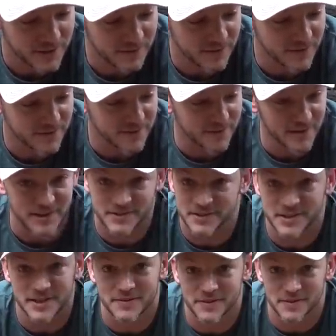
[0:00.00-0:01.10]
if this is
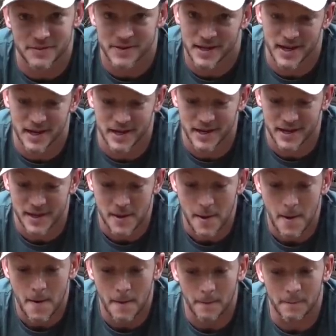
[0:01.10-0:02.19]
actually level 3A.
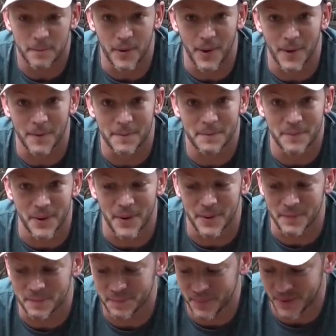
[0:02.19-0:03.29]
Bum,
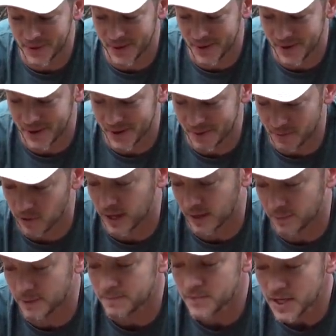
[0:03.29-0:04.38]
bum, bum. Okay,
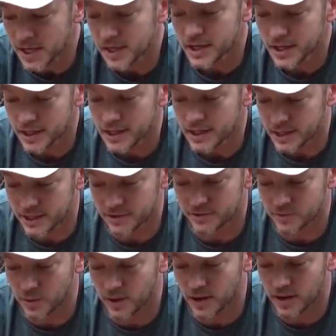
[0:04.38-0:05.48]
but
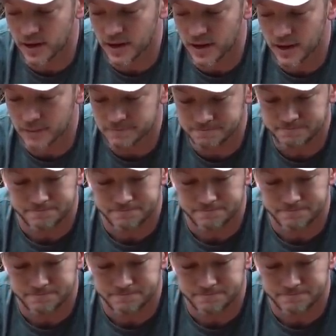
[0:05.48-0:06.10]
here's what